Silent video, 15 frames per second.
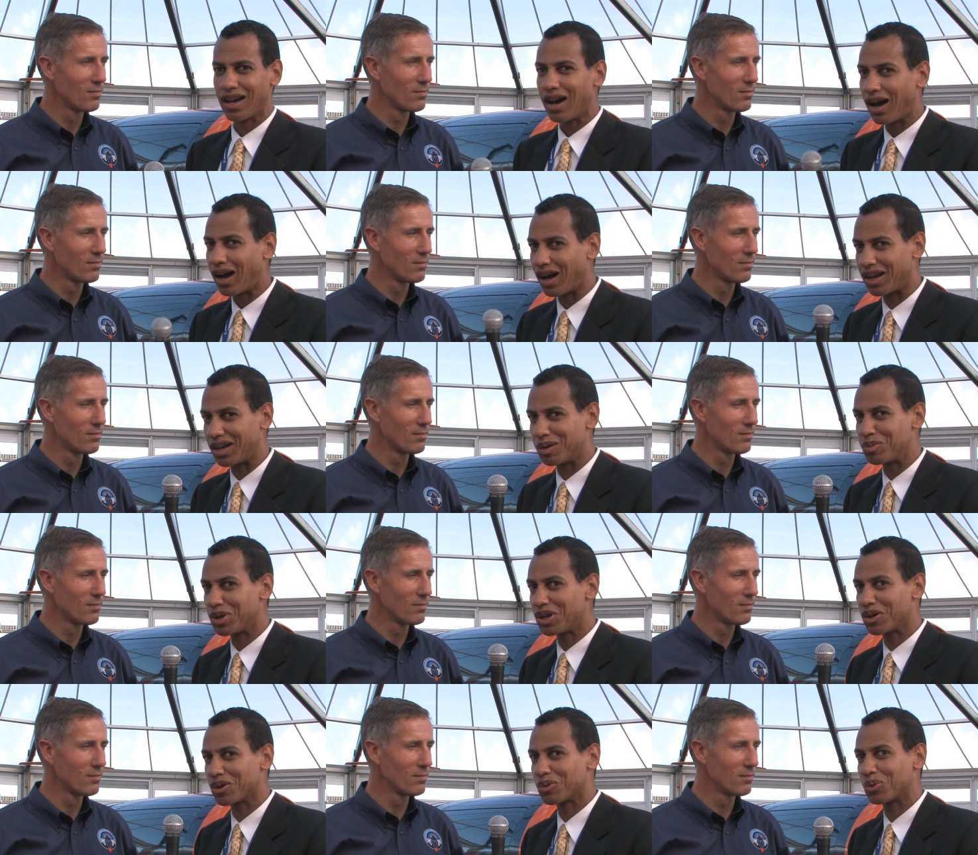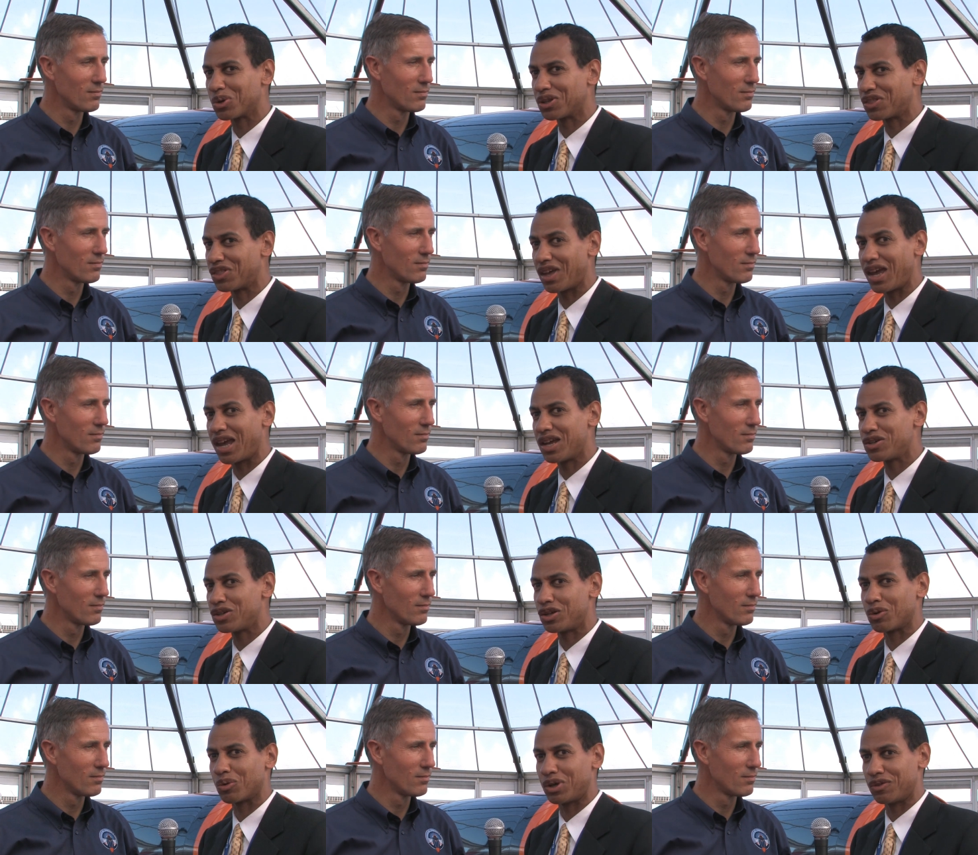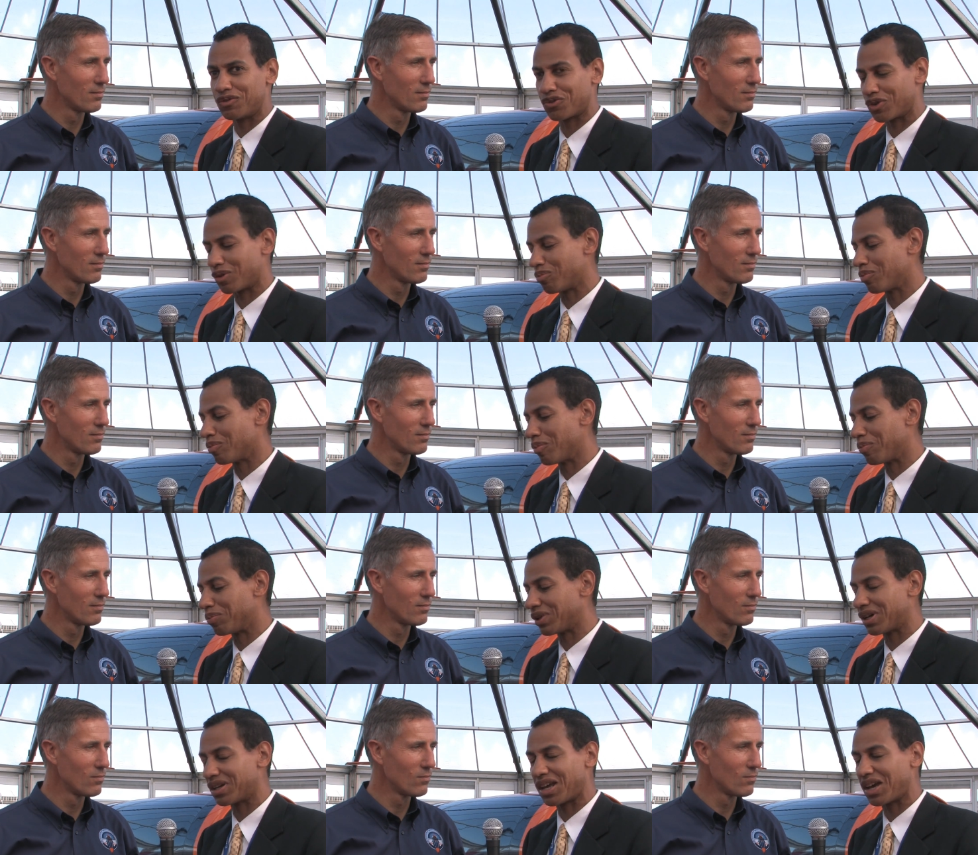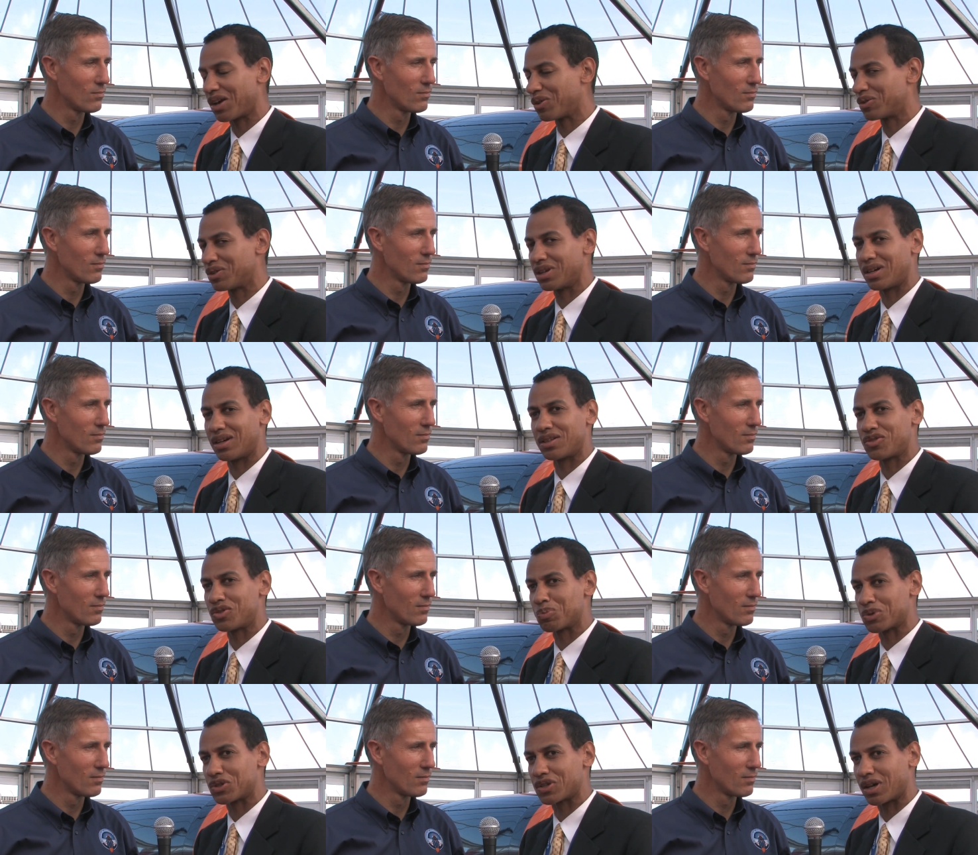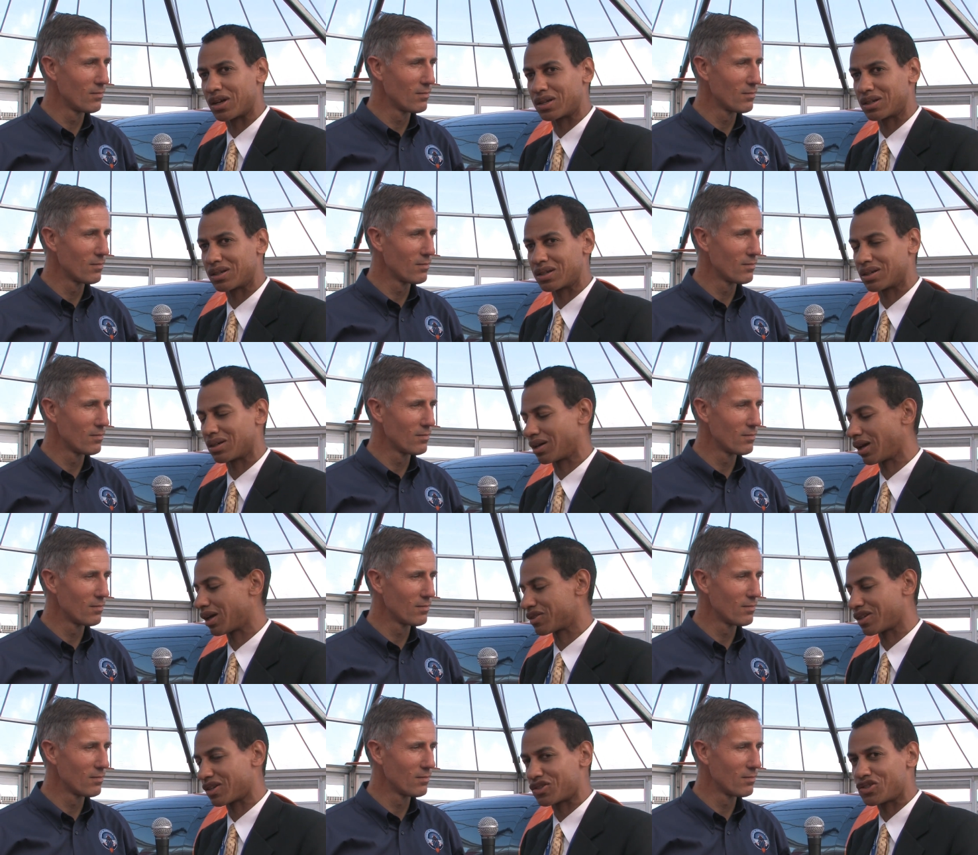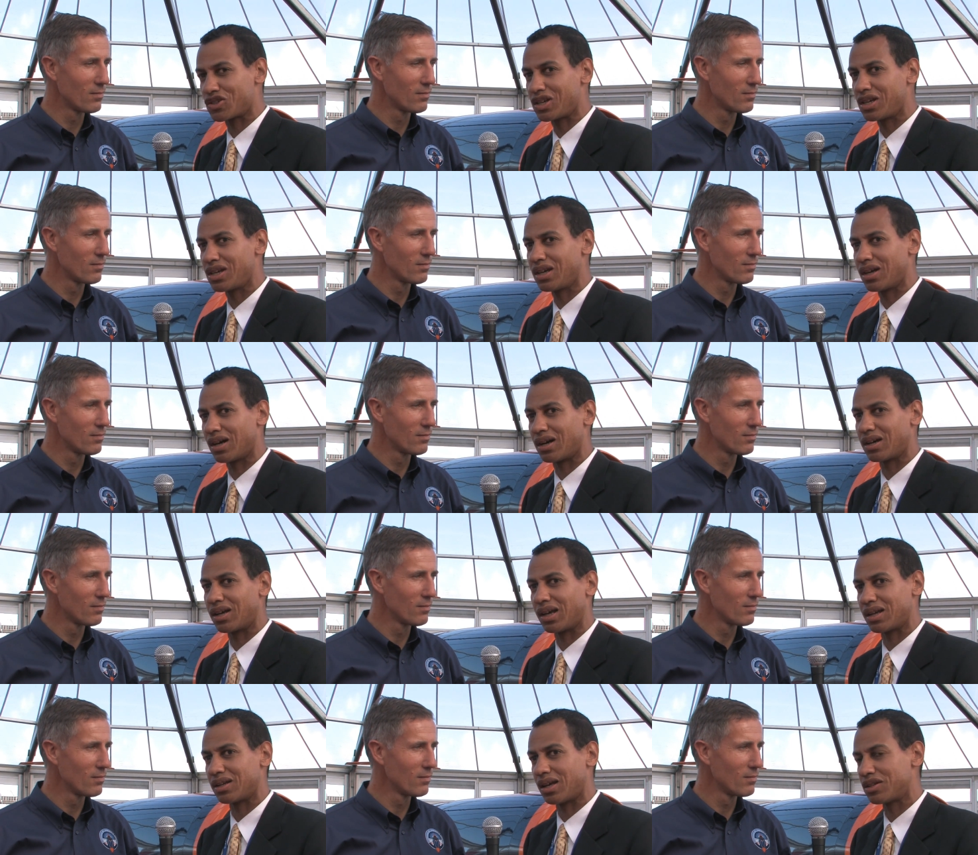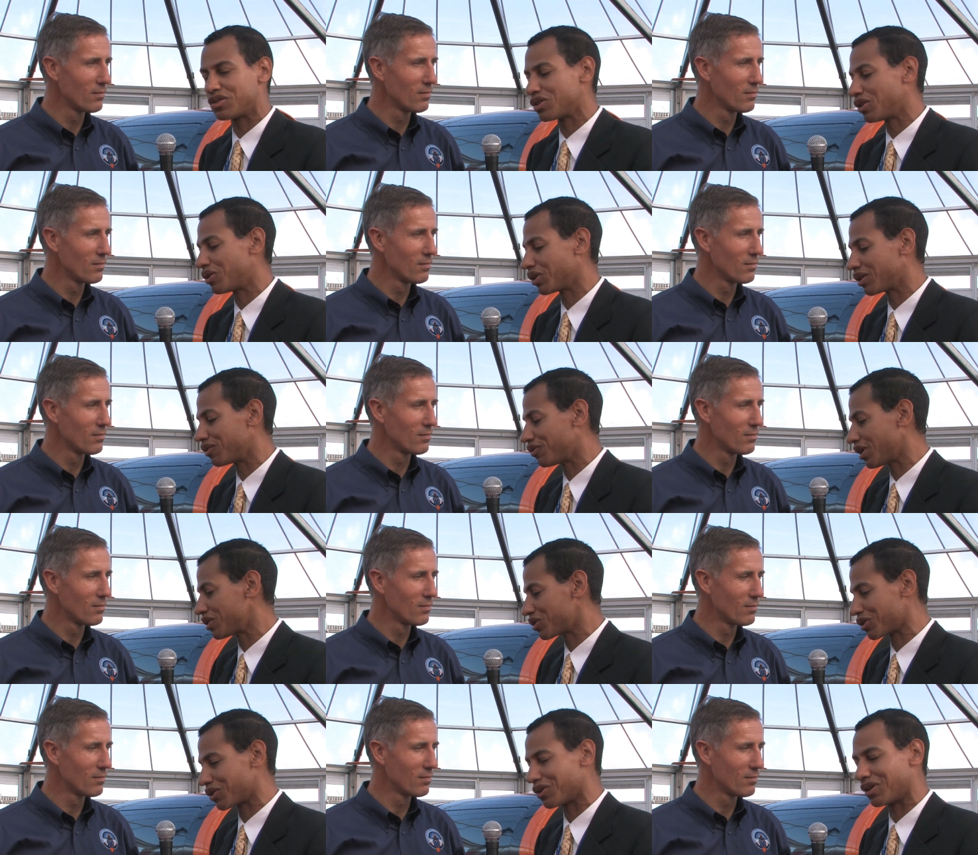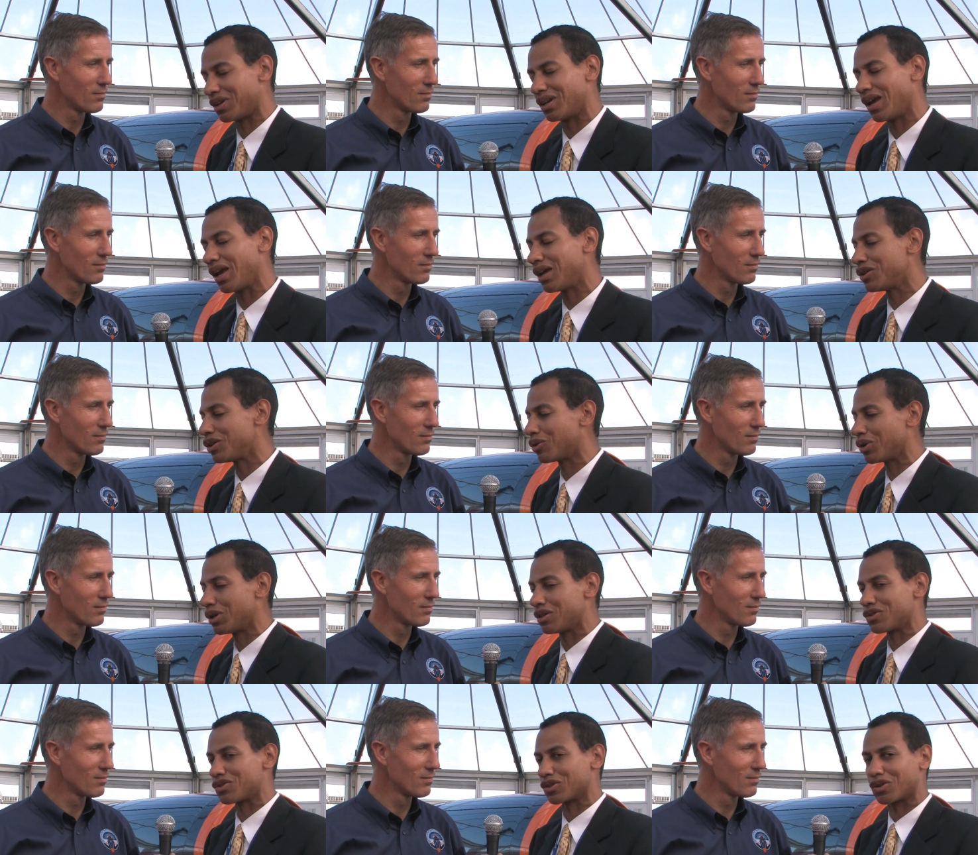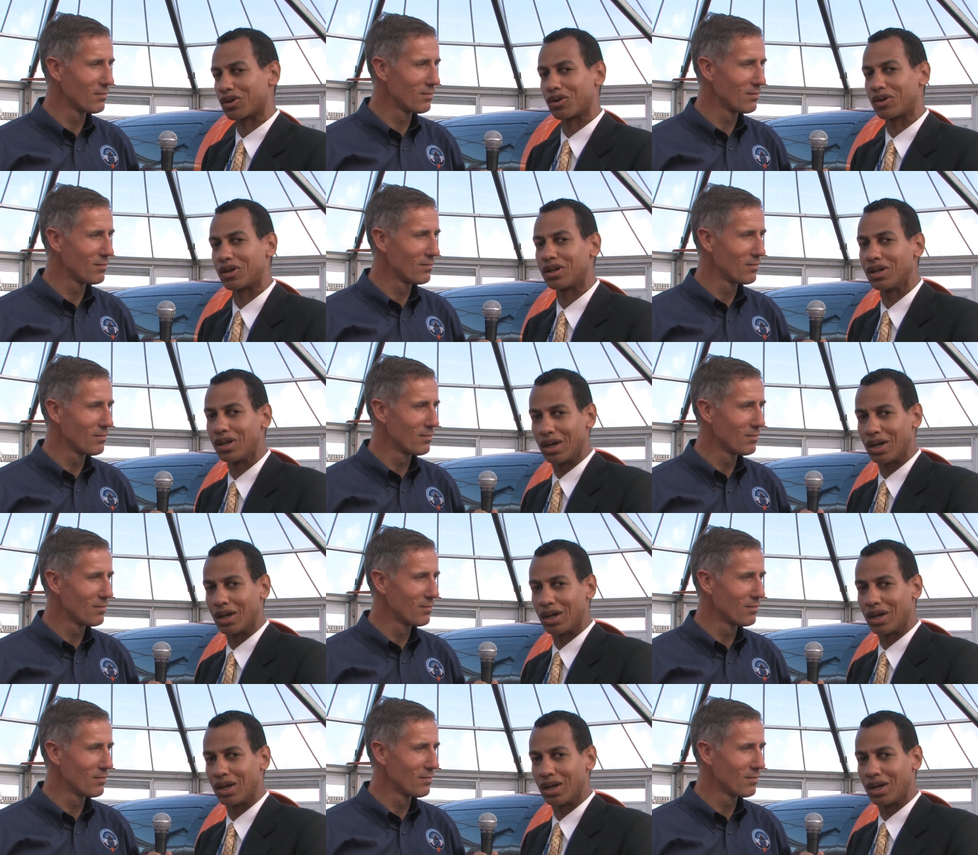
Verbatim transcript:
Speaker 1: Hi, I'm here with Andy Green from Bloodhound Supersonic uh, SSC uh, and Engineering Adventure. And Andy Green is the current